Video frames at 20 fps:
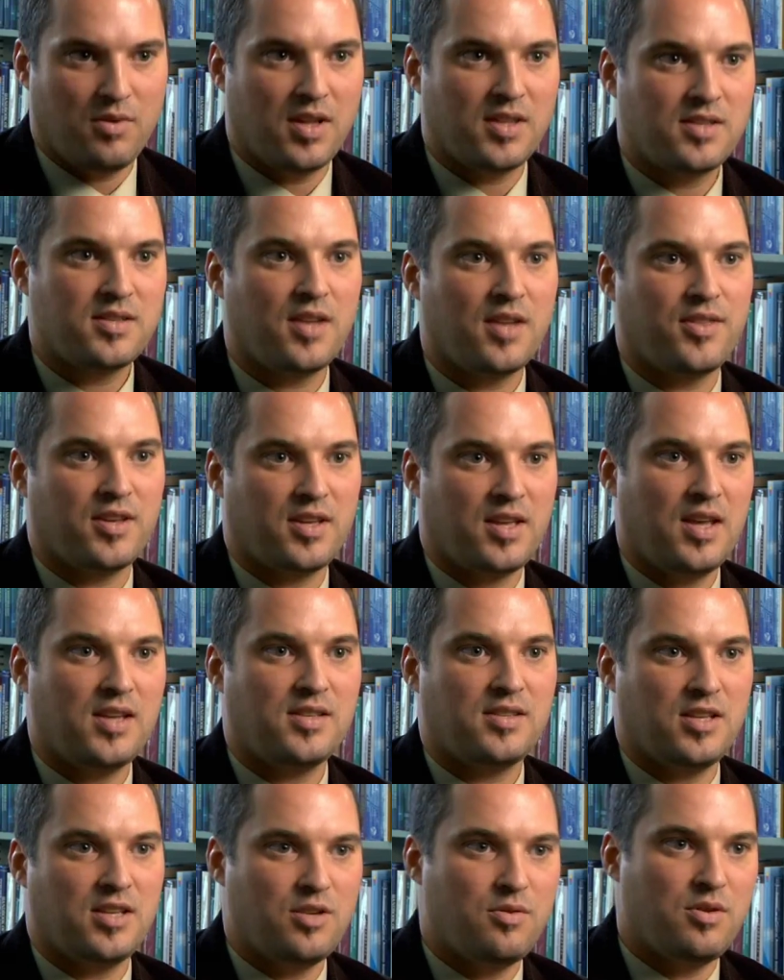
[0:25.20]
way. It's not the
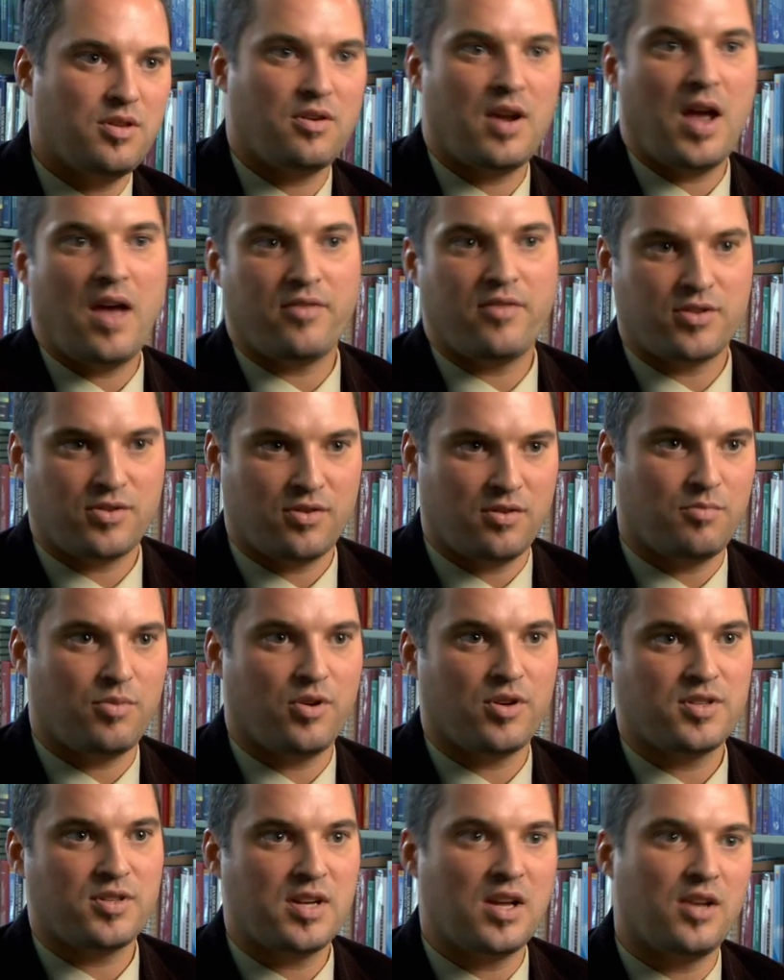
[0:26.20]
case that you either have a certain
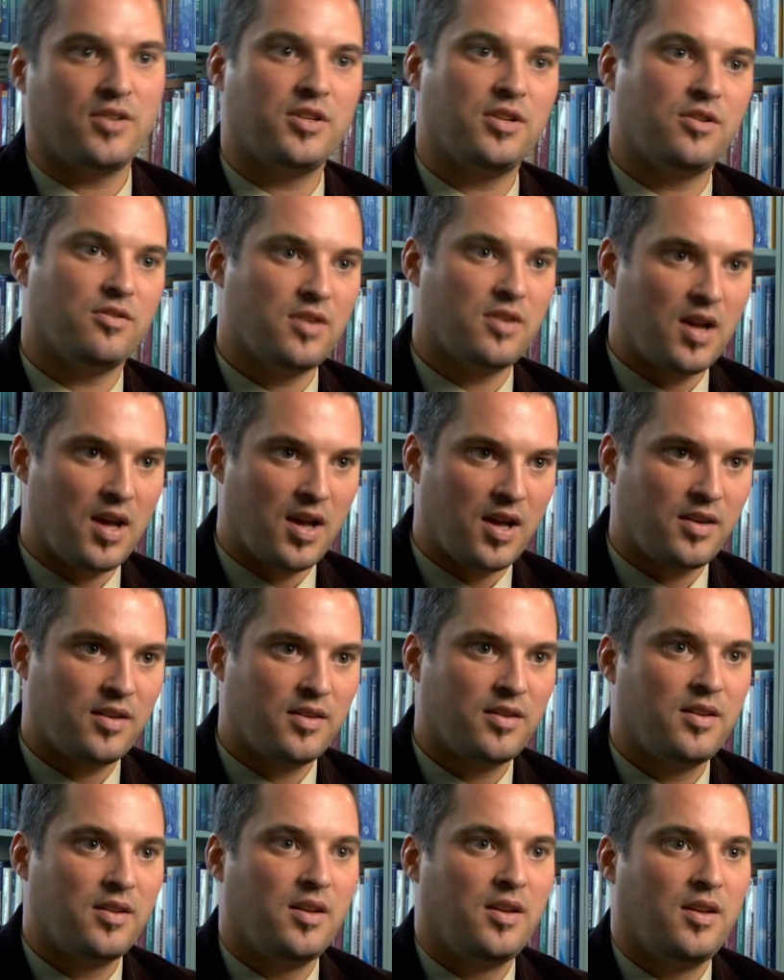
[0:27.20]
personality or
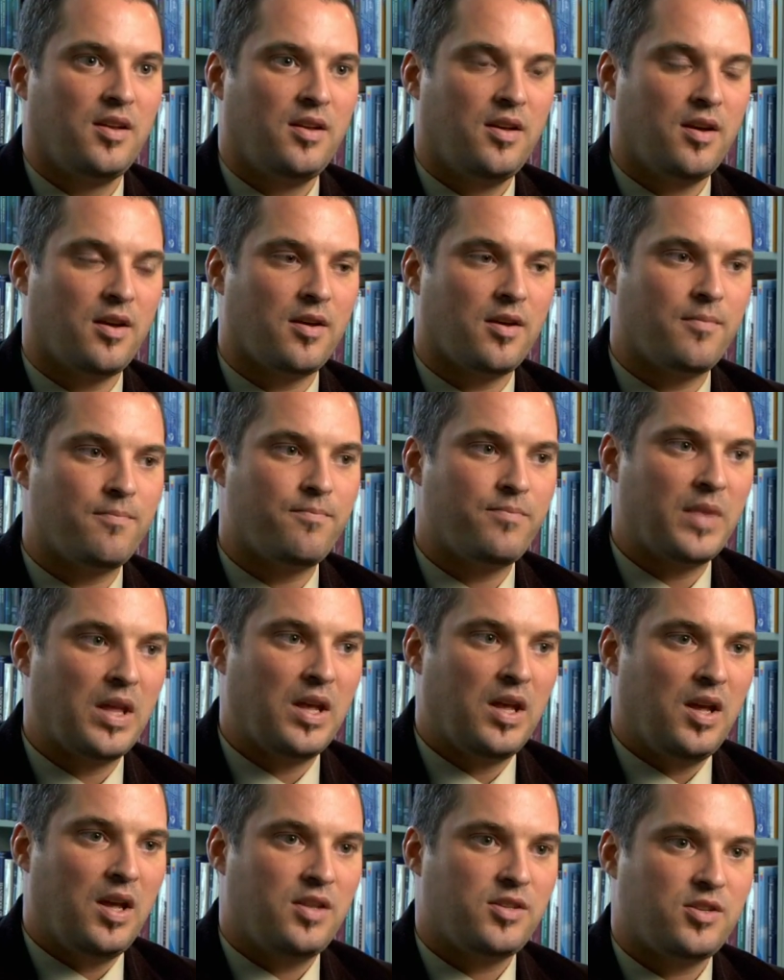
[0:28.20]
not. Um,
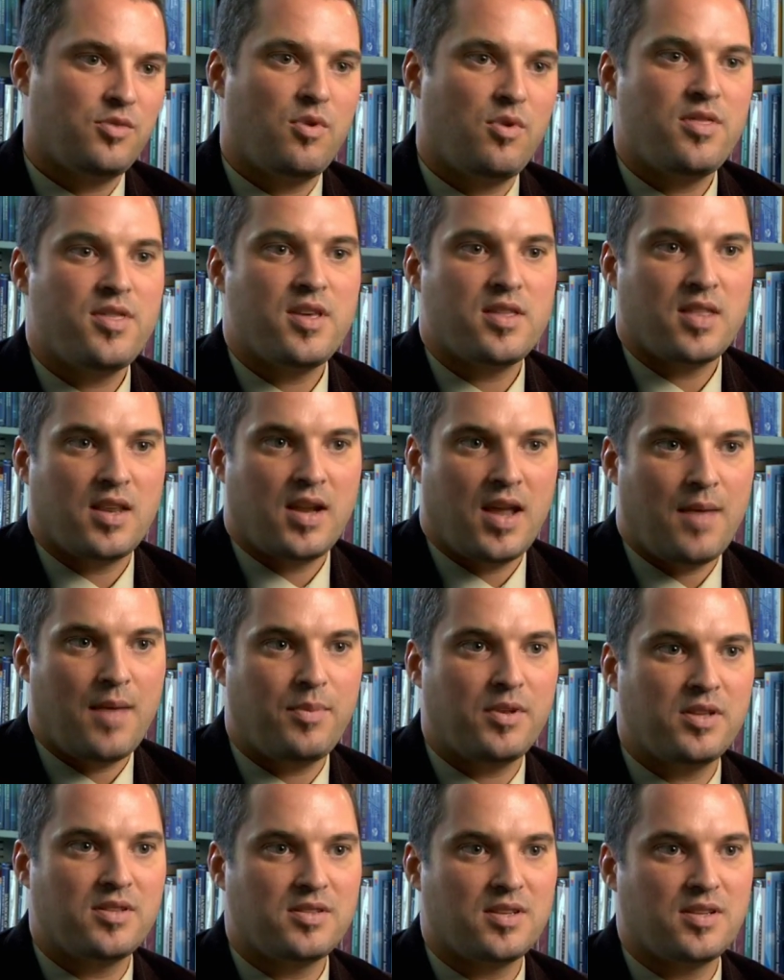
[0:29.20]
and so one thing that
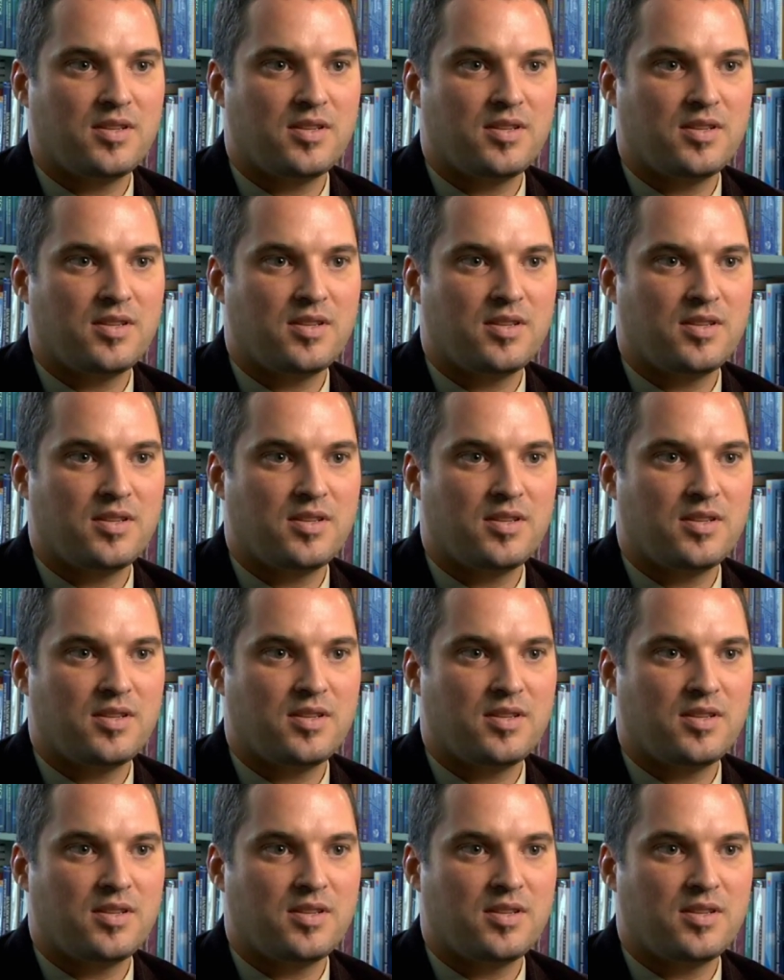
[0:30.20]
happens